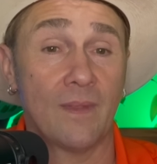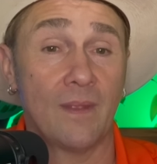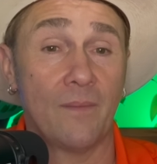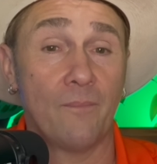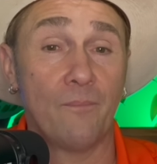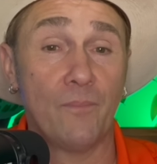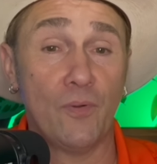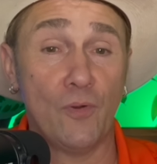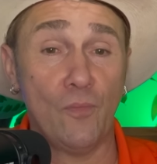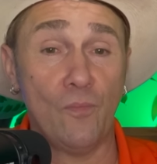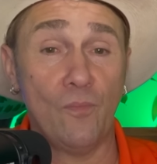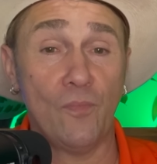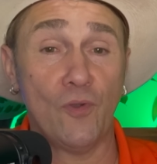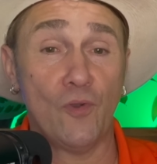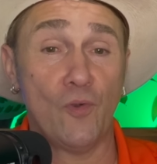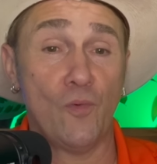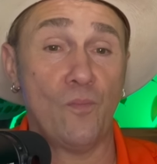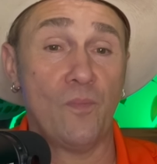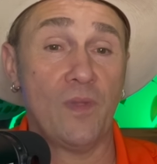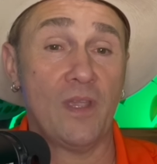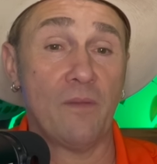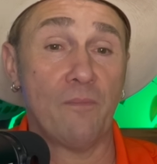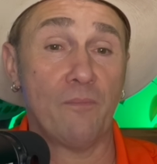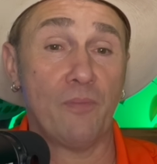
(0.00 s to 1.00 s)
boom boom
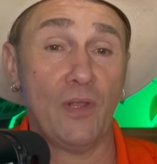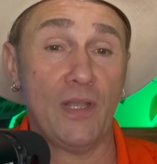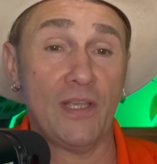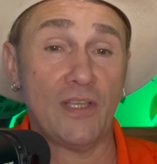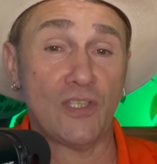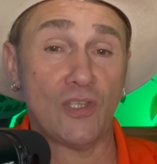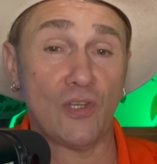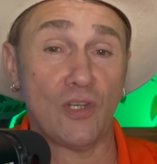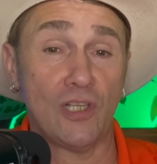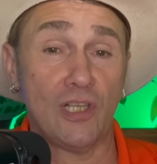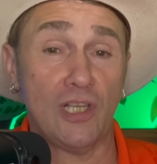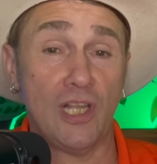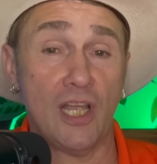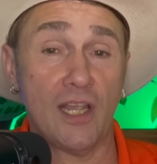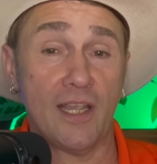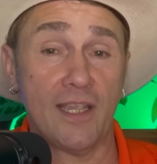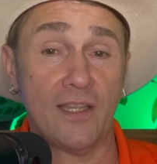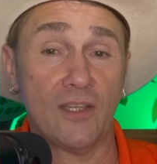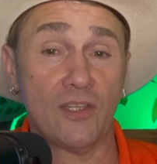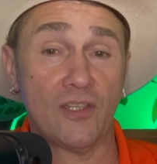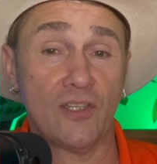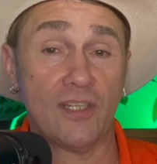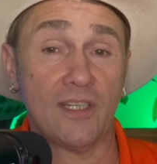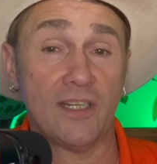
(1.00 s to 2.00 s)
being placed on
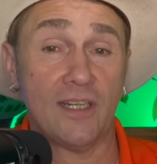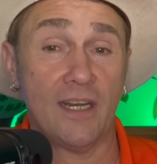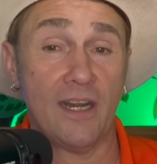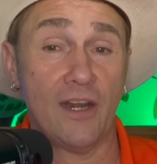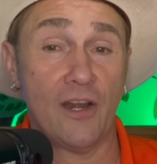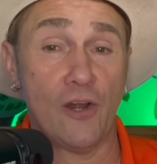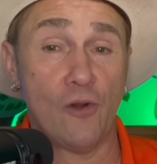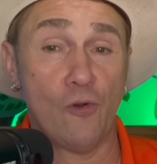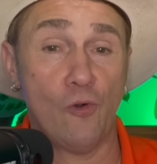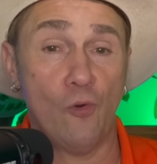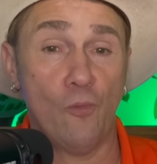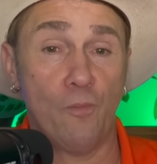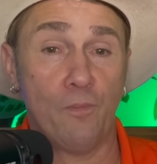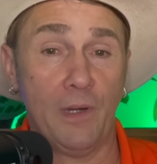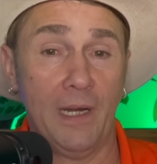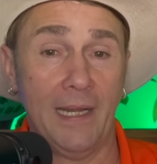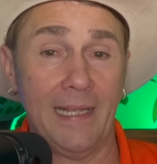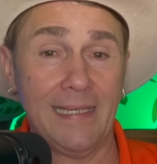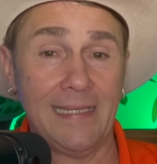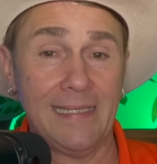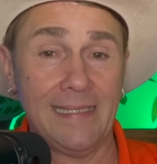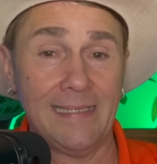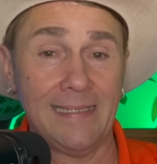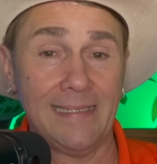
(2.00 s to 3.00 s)
luggage in an
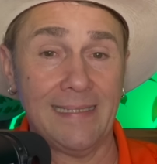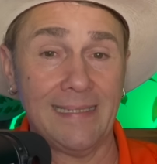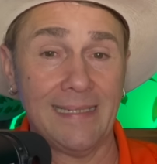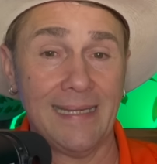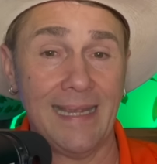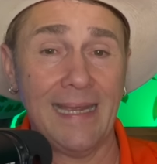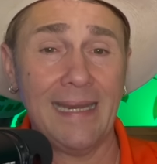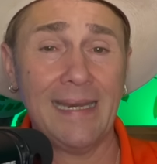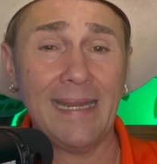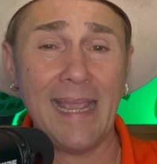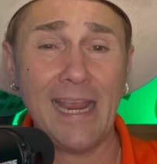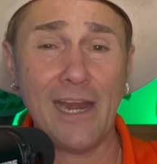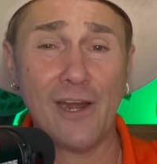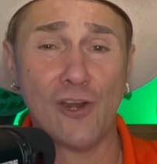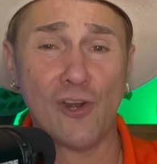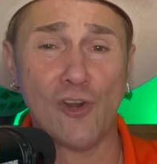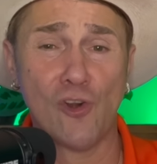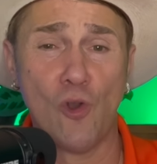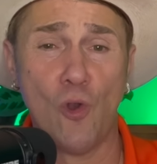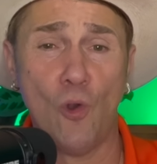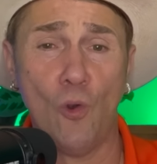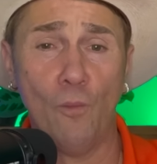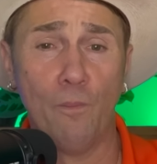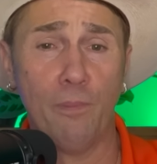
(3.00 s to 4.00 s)
aeroplane. An
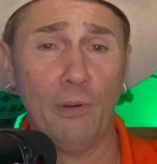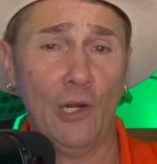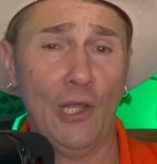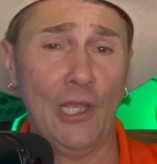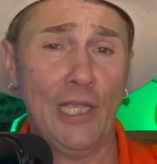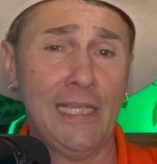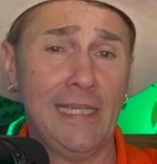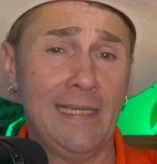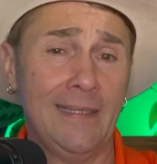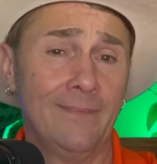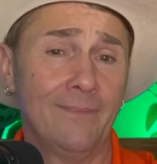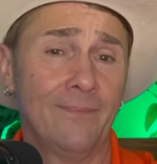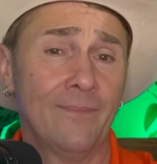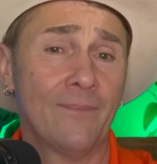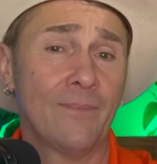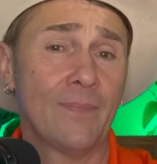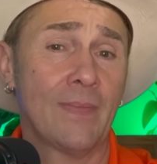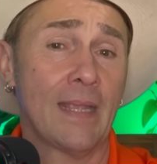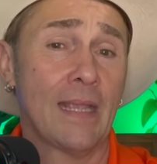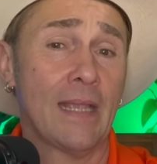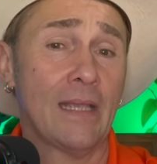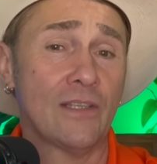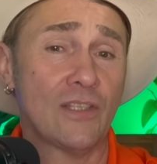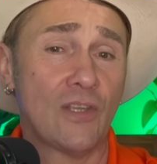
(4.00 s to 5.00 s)
aeroplane.
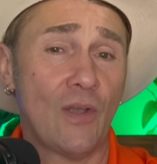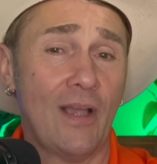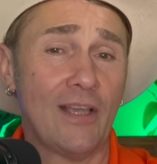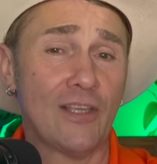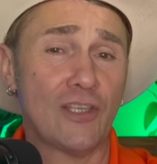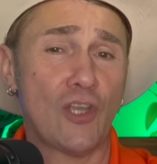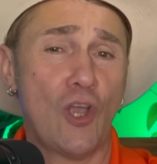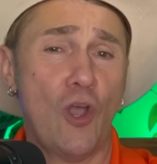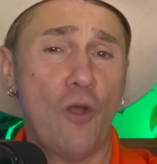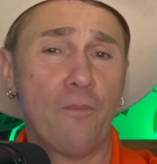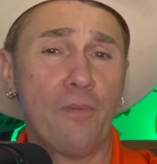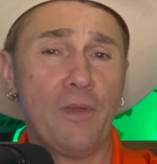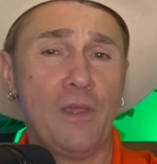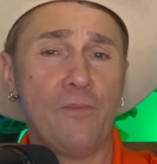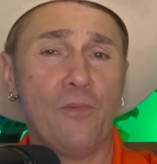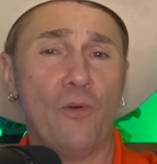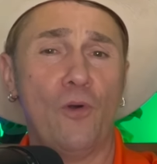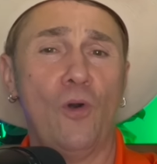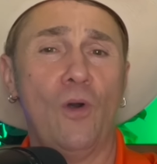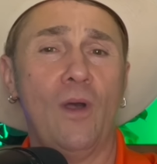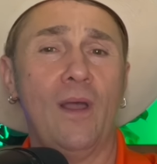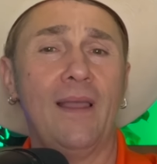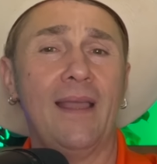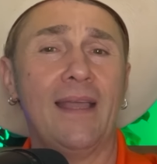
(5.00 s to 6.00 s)
So I saw
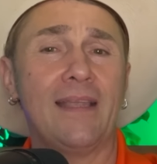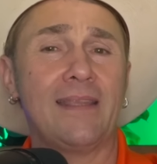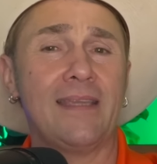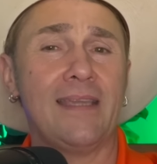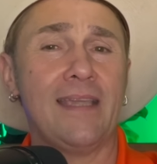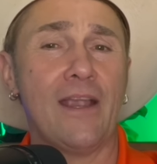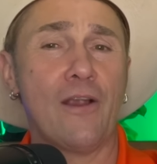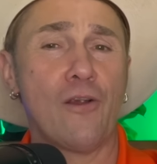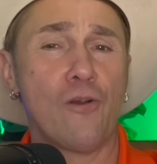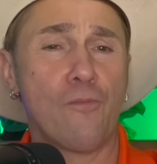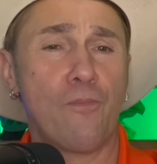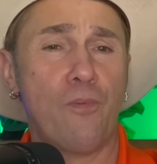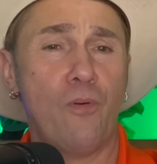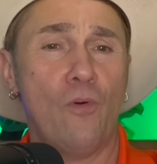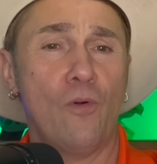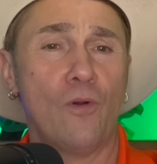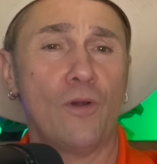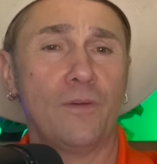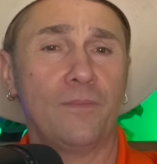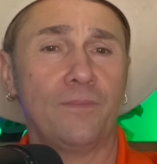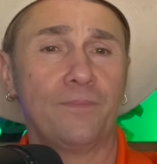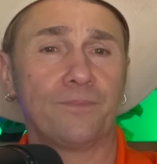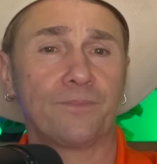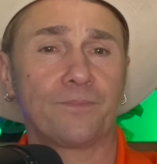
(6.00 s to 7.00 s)
people at the
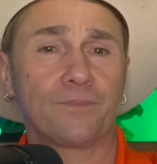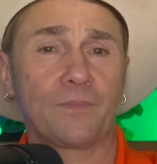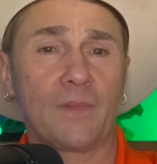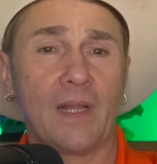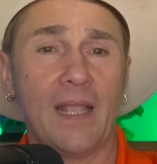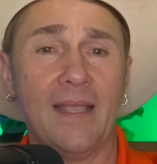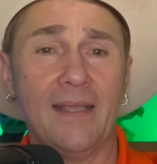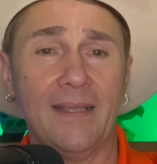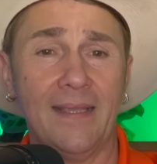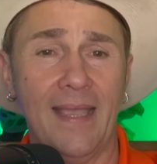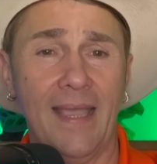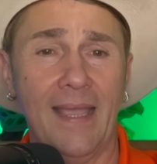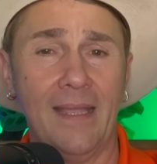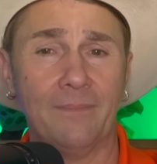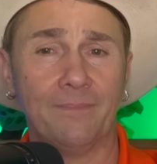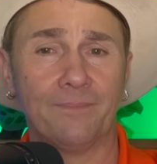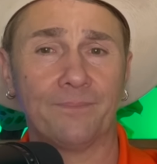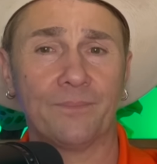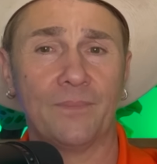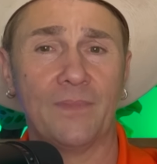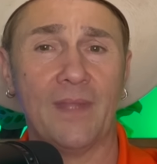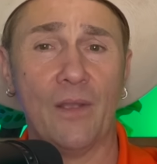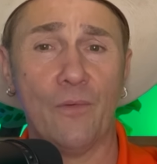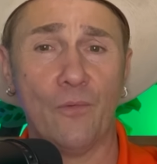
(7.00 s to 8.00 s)
airport,
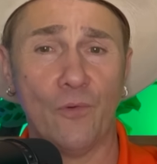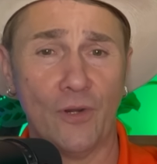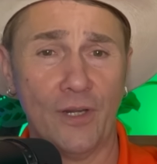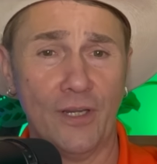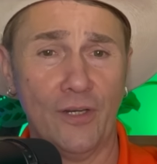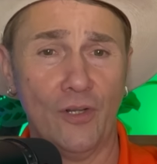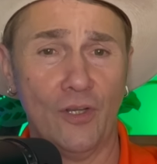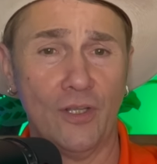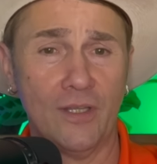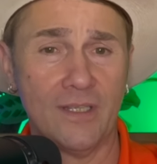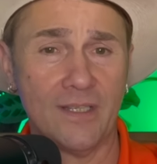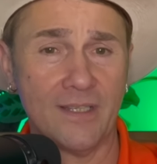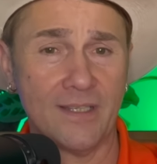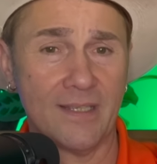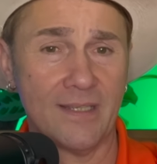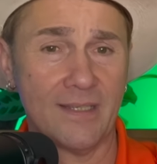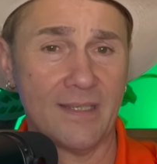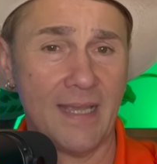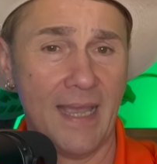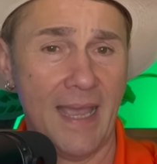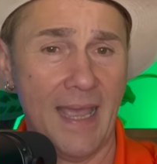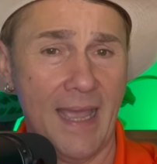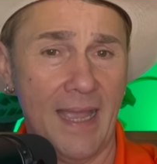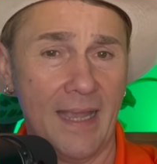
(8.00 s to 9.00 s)
again, that were in on this
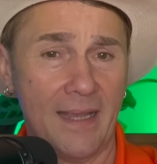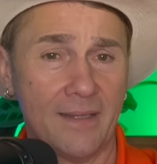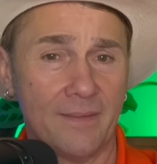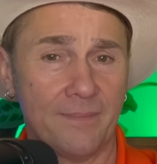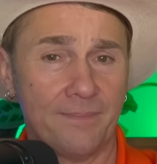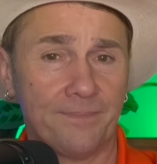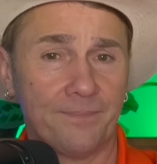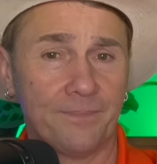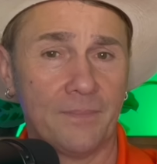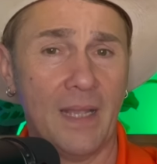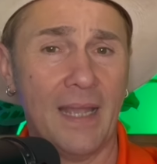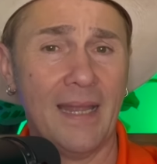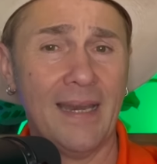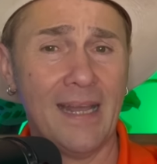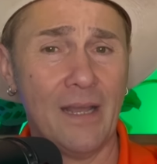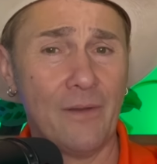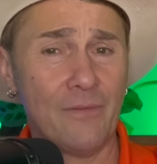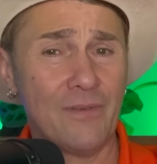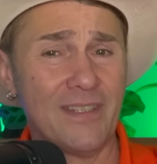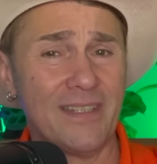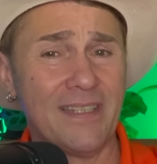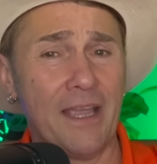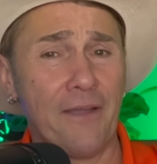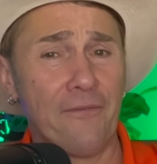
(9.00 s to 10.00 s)
attack. And I
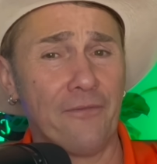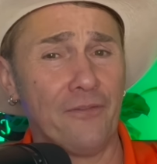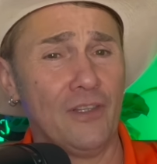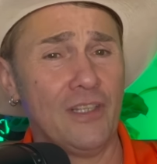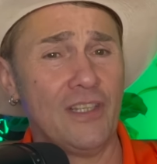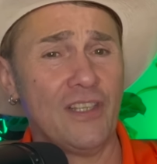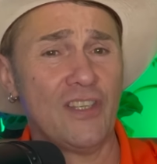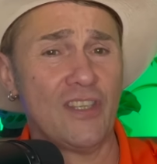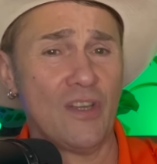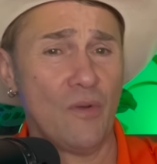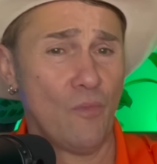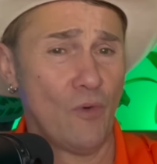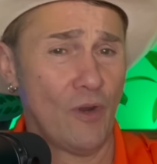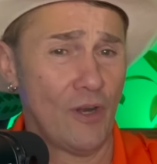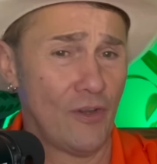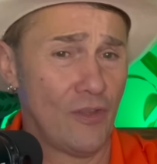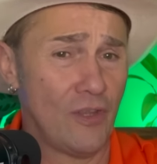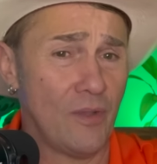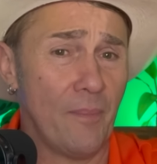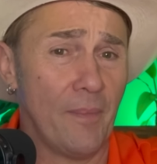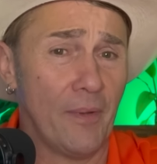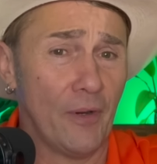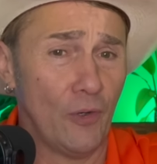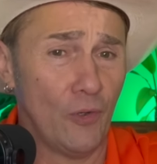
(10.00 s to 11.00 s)
was definitely somewhere in
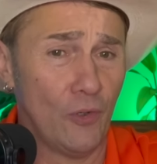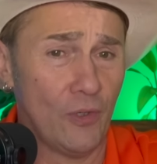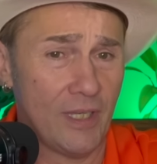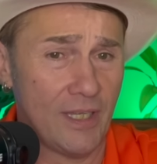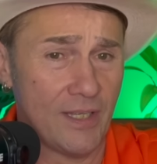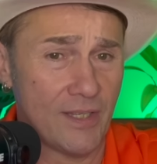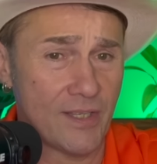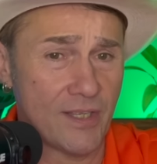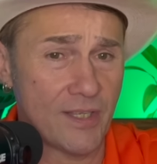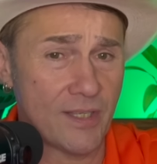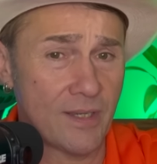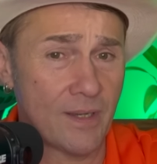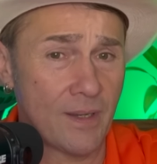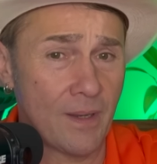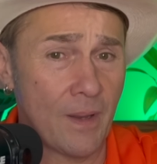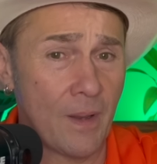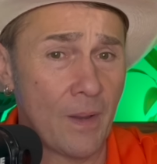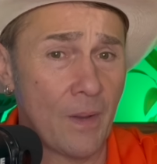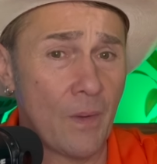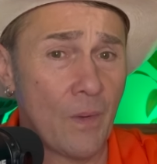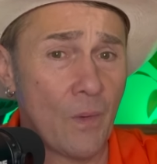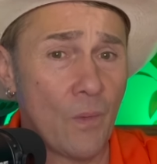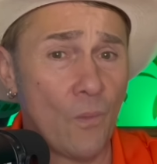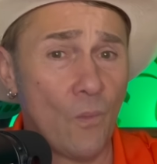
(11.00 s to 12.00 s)
the Middle East
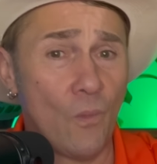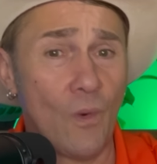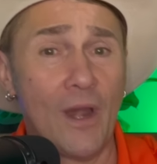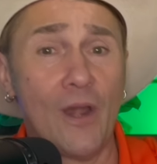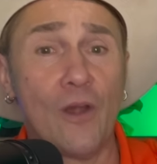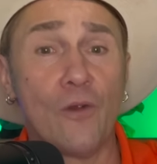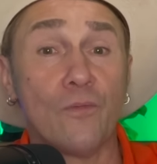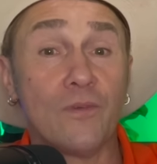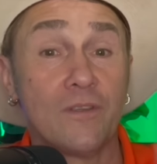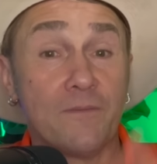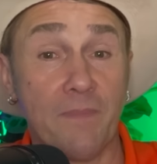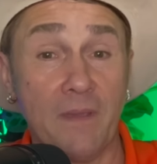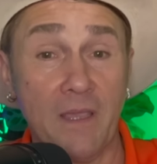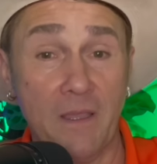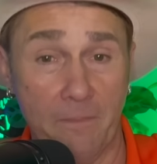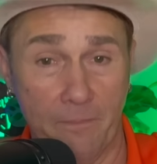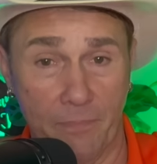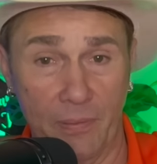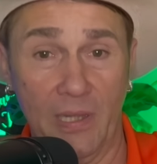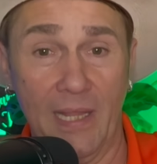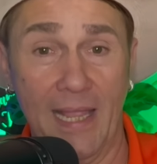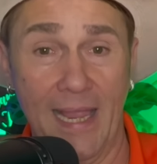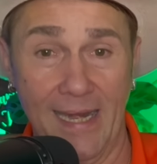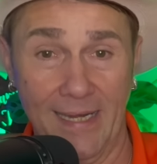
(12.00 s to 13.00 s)
where it was being
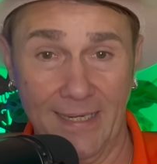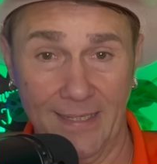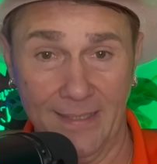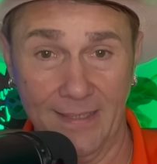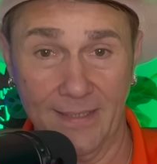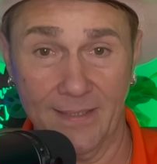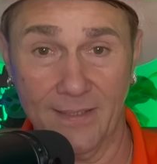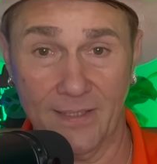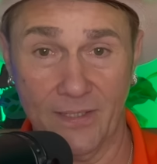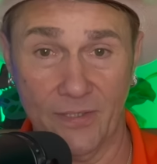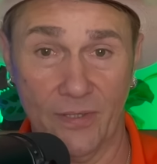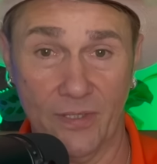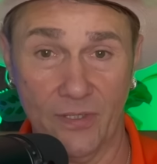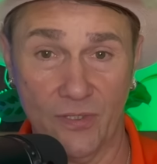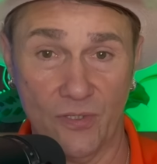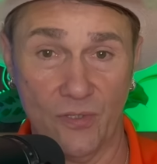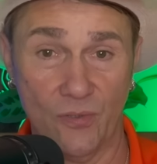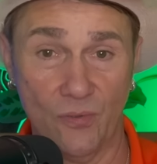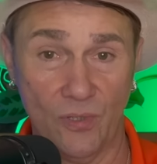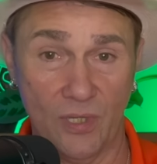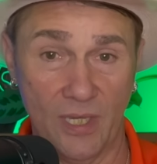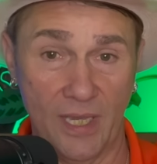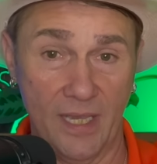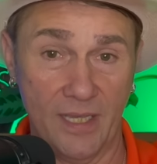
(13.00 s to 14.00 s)
planted into the
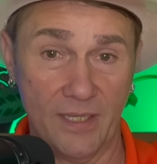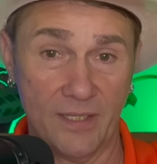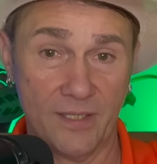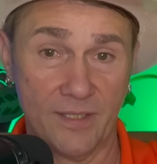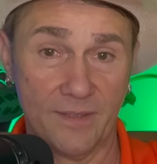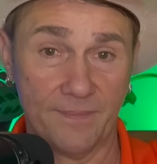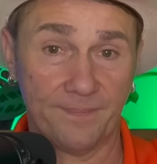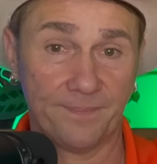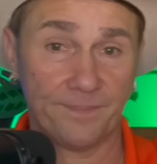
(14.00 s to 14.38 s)
suitcase.